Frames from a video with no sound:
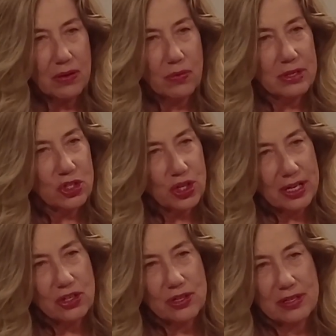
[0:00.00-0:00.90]
What
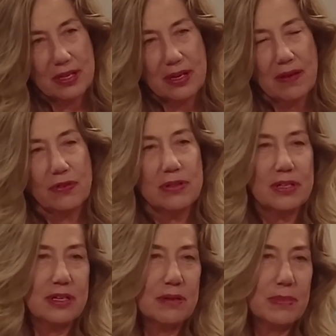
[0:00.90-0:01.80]
changes then have you
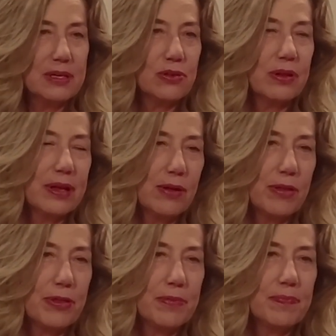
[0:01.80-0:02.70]
seen in mental
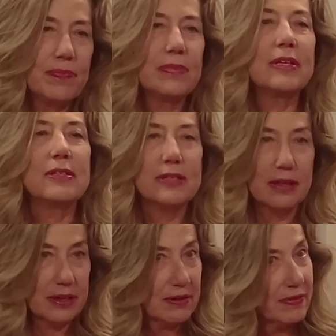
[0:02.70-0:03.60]
health in
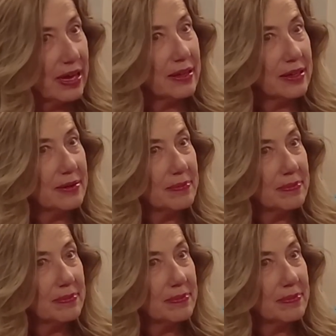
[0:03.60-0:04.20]
Silicon Valley?